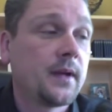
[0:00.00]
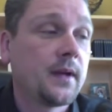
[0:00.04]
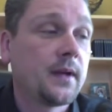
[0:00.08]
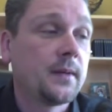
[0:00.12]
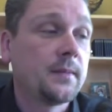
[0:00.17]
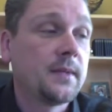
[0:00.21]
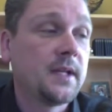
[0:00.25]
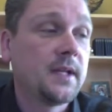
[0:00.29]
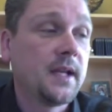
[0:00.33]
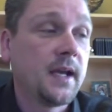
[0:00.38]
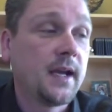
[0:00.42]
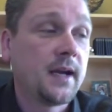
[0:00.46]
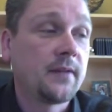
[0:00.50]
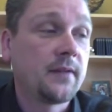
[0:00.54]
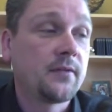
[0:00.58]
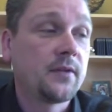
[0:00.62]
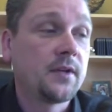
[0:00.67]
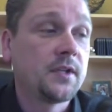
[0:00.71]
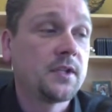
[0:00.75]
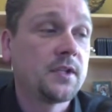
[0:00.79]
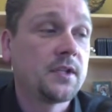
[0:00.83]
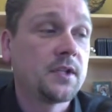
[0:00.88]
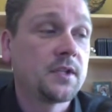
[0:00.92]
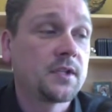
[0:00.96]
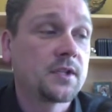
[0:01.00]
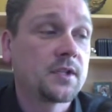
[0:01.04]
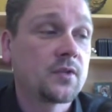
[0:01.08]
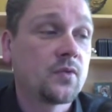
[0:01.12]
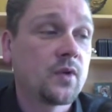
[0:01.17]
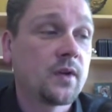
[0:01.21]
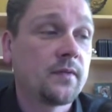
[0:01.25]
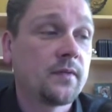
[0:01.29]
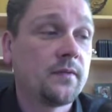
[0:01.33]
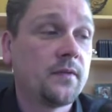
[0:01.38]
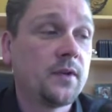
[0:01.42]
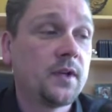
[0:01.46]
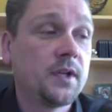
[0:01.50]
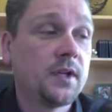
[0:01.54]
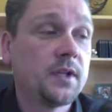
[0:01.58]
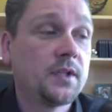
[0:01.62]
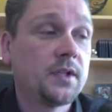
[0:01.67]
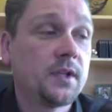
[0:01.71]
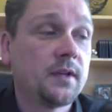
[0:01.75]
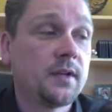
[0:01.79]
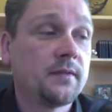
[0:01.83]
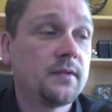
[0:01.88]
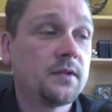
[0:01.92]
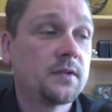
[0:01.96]
The average square
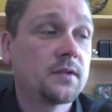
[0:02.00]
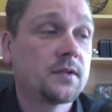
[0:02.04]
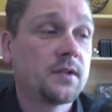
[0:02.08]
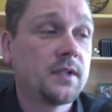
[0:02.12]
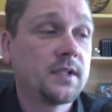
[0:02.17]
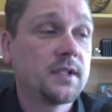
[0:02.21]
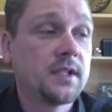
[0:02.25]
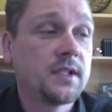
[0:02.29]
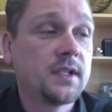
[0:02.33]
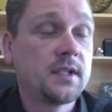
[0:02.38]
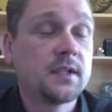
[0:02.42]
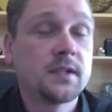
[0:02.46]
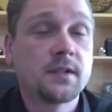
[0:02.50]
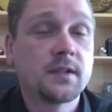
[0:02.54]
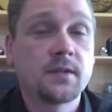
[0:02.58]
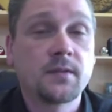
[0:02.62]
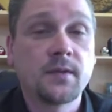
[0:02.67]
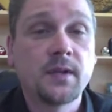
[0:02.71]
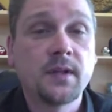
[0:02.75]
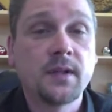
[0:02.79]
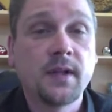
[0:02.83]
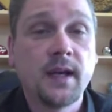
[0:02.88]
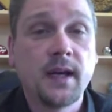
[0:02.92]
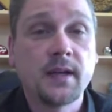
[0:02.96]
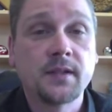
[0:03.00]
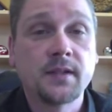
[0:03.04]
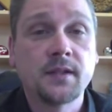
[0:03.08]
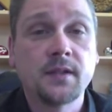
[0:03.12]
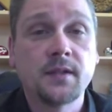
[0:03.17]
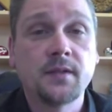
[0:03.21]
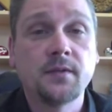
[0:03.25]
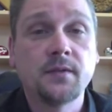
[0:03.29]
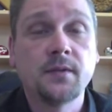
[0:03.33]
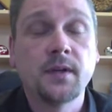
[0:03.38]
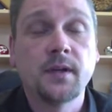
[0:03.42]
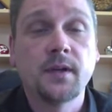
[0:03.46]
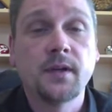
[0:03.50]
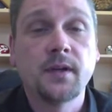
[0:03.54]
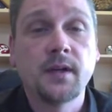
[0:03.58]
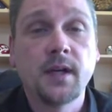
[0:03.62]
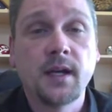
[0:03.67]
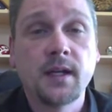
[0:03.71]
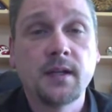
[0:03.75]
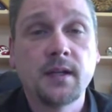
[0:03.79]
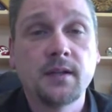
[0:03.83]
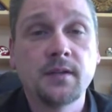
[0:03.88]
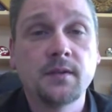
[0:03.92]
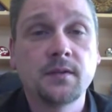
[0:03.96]
footage of those listings is
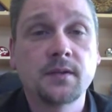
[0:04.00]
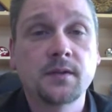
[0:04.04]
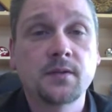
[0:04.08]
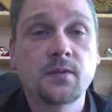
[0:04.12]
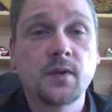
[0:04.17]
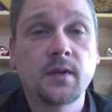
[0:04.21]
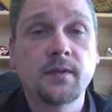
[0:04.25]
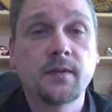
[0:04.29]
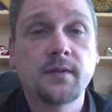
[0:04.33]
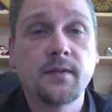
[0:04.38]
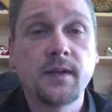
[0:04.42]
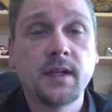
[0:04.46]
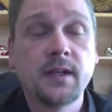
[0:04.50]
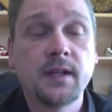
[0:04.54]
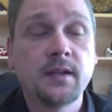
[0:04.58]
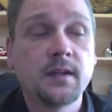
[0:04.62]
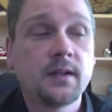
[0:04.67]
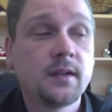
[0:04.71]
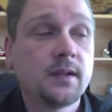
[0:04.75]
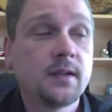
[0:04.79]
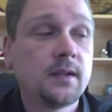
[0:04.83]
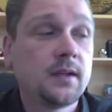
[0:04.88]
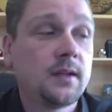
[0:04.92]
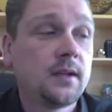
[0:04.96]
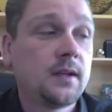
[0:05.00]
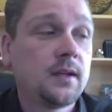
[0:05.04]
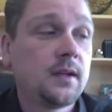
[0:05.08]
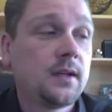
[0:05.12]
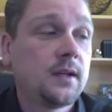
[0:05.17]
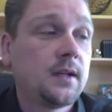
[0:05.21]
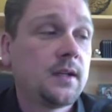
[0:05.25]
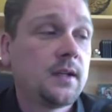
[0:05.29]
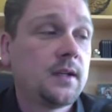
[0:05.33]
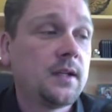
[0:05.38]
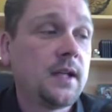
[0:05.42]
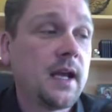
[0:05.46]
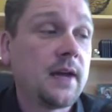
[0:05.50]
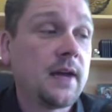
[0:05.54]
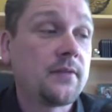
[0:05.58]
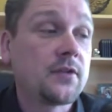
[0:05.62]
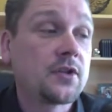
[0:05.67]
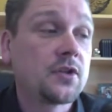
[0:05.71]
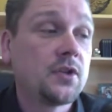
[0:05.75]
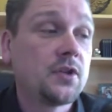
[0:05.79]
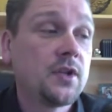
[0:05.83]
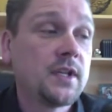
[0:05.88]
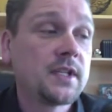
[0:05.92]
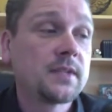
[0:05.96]
3,292 square feet. The
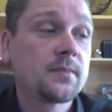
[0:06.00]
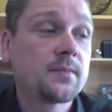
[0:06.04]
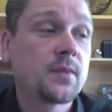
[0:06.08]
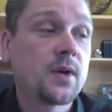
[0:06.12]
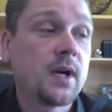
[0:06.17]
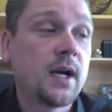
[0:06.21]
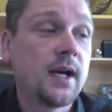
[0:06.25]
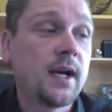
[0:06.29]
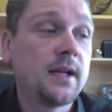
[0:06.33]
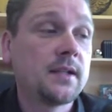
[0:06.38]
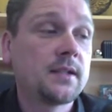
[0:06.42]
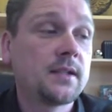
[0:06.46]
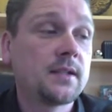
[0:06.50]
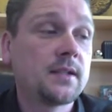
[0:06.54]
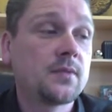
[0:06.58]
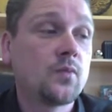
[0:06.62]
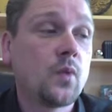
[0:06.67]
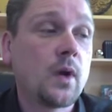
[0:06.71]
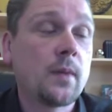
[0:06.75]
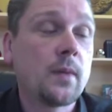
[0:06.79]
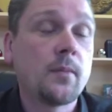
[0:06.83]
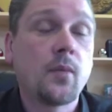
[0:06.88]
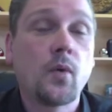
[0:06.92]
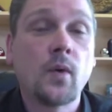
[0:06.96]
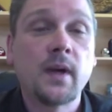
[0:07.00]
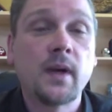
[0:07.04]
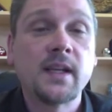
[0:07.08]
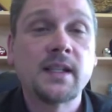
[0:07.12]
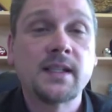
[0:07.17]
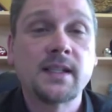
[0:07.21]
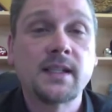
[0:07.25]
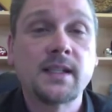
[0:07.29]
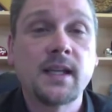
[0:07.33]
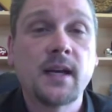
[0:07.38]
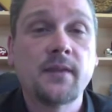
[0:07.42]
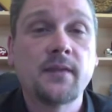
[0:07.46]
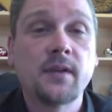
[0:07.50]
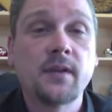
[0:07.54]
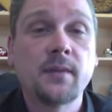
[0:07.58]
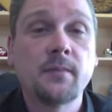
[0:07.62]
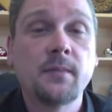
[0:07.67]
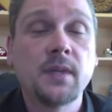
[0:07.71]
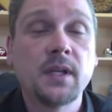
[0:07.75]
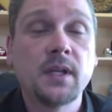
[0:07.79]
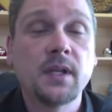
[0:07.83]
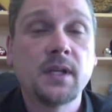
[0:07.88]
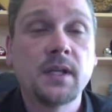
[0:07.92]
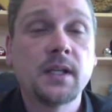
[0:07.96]
average list price is
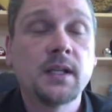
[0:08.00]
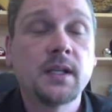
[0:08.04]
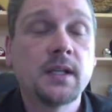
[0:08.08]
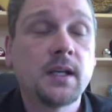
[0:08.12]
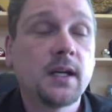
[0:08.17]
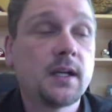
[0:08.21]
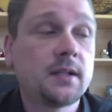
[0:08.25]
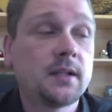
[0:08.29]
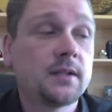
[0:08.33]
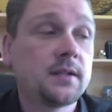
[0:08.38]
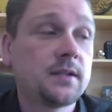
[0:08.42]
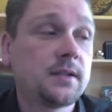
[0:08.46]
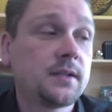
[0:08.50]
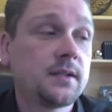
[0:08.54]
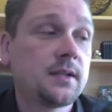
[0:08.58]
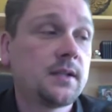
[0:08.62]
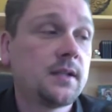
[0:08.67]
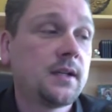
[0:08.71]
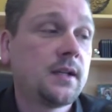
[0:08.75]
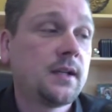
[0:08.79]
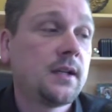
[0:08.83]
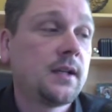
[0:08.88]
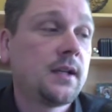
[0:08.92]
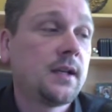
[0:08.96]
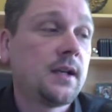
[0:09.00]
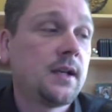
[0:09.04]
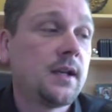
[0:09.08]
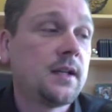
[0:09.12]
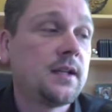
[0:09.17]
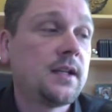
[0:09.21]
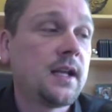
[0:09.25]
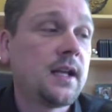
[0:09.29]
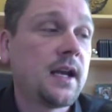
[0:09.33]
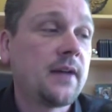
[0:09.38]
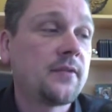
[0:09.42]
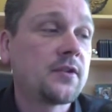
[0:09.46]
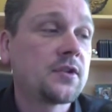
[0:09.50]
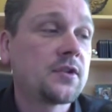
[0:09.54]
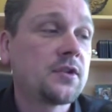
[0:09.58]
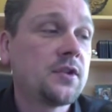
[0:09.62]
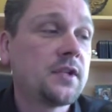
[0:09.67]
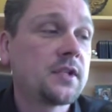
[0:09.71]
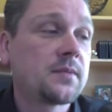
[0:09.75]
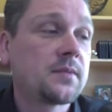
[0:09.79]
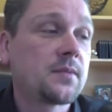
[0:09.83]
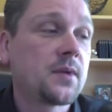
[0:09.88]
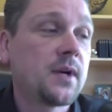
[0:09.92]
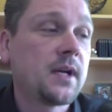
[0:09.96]
$1.7 million, and the average
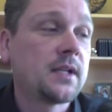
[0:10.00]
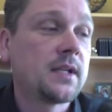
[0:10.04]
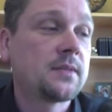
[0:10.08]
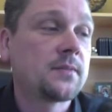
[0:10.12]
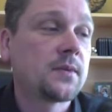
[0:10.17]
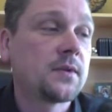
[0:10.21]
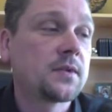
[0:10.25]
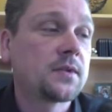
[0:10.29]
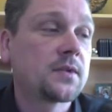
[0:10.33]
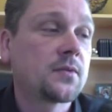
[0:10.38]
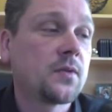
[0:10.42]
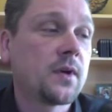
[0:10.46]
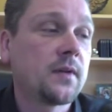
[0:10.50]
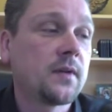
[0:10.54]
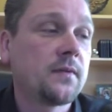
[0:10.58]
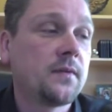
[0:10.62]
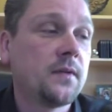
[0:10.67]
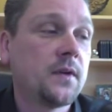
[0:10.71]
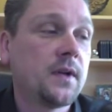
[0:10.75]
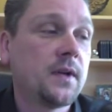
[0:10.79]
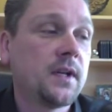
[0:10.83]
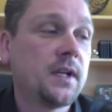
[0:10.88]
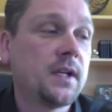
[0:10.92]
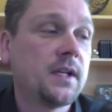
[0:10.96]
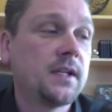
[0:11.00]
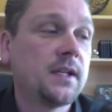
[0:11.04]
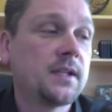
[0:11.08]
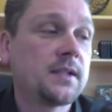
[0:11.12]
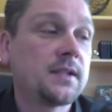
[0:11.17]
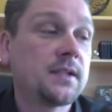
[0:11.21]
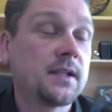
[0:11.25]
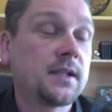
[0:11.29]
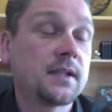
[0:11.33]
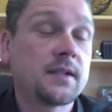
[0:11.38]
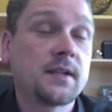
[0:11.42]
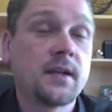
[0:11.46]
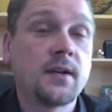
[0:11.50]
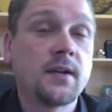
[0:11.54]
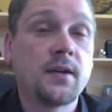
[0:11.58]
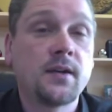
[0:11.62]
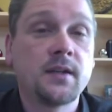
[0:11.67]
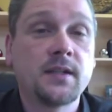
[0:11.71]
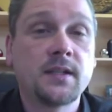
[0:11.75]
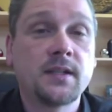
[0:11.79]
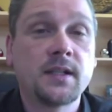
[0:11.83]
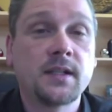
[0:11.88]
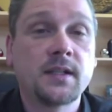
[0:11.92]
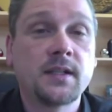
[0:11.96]
list price per square foot is
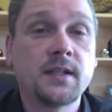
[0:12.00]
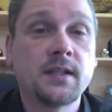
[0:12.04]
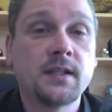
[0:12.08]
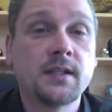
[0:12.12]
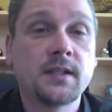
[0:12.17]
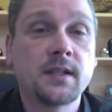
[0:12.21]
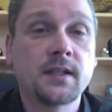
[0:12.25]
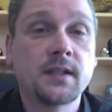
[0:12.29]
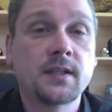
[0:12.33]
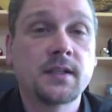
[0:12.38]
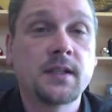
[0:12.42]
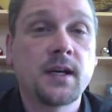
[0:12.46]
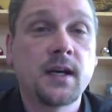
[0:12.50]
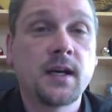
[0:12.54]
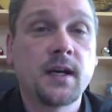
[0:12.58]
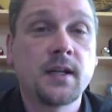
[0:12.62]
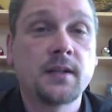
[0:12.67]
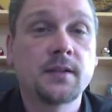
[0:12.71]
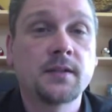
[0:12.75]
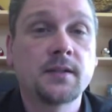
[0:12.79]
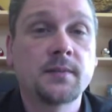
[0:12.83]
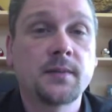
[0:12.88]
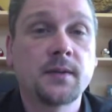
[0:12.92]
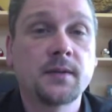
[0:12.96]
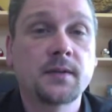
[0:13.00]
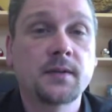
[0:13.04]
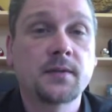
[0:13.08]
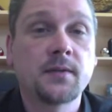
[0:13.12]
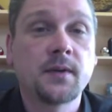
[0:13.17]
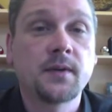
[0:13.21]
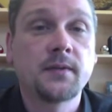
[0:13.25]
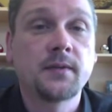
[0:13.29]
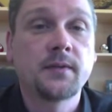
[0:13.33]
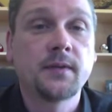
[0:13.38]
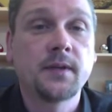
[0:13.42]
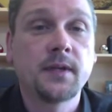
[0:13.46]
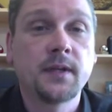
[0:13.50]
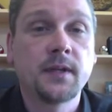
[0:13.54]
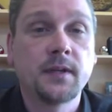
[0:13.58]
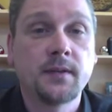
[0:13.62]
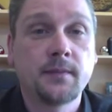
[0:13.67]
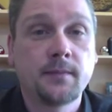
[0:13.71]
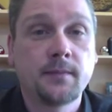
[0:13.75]
$666 per square foot.